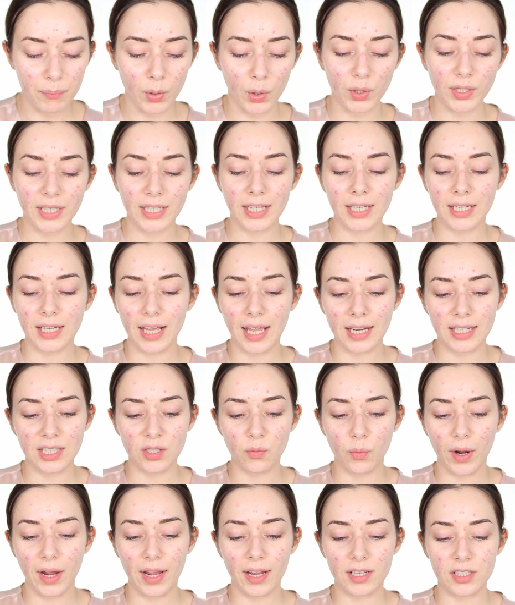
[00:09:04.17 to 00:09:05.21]
burning in any
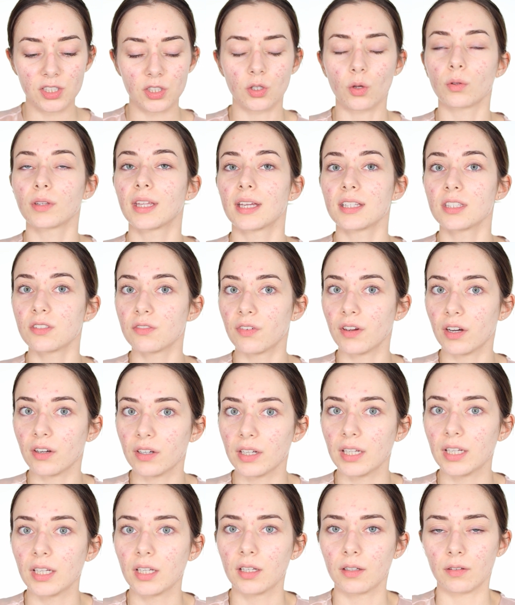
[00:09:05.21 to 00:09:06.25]
way, so that's
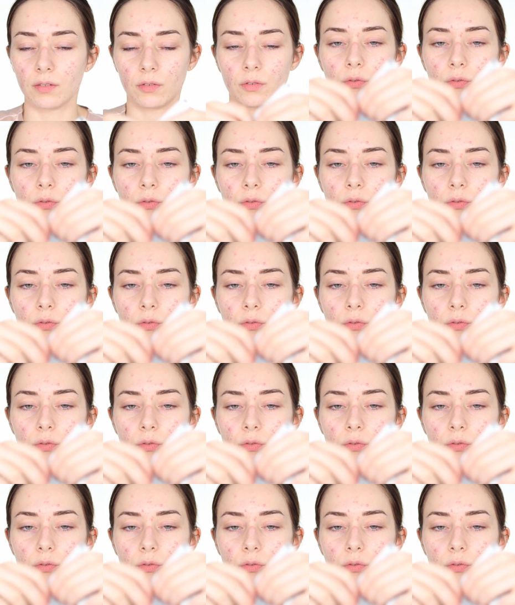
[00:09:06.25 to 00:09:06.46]
very